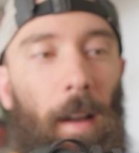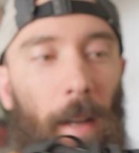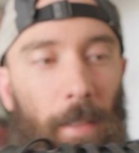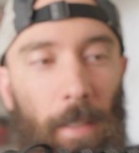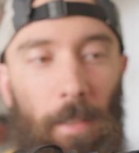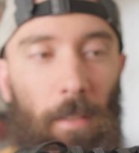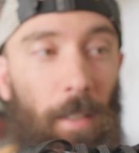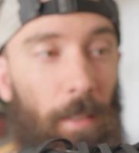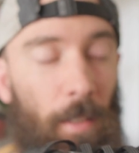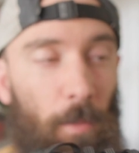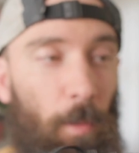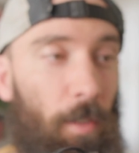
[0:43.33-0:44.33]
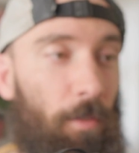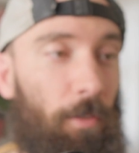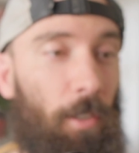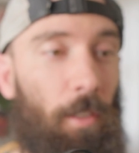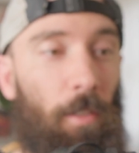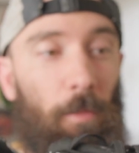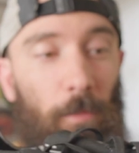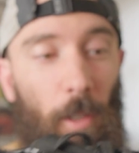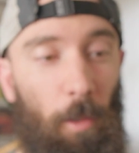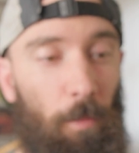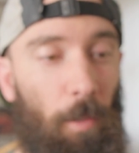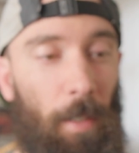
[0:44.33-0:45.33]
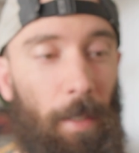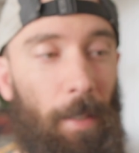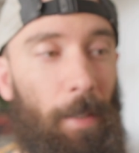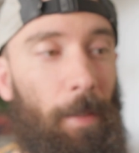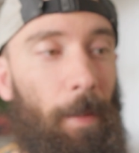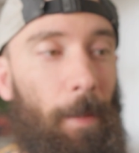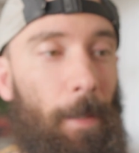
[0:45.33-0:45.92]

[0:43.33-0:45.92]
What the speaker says: I tend to like this one for road running